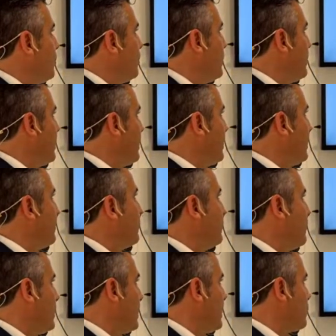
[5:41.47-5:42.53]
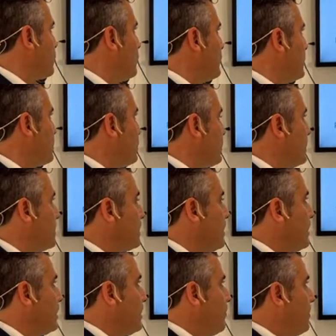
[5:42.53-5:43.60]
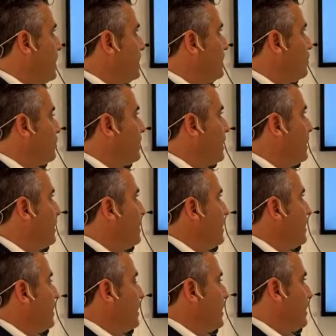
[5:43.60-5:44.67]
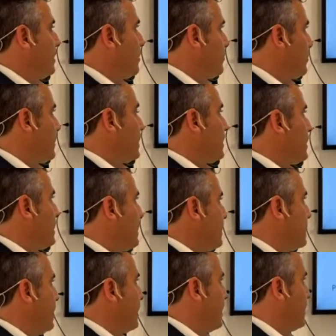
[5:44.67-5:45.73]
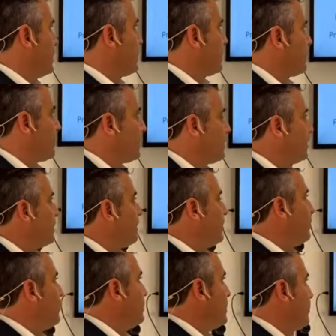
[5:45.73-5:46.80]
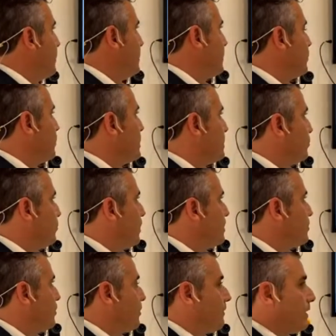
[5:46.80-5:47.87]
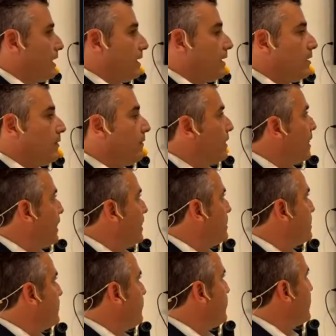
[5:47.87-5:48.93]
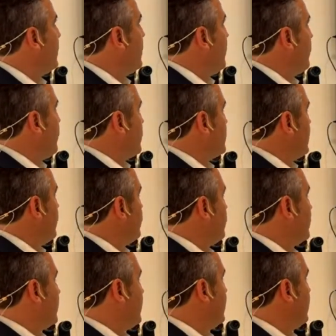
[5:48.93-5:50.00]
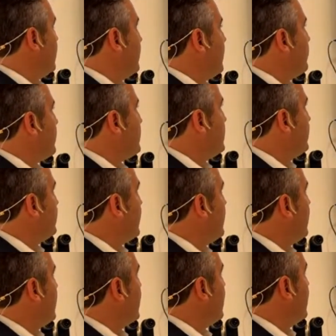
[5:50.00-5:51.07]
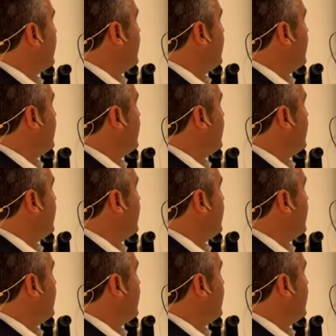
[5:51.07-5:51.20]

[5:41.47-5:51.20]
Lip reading: or exome disorders, depending on the clinical case and depending on the situation of the case. For example, here I present a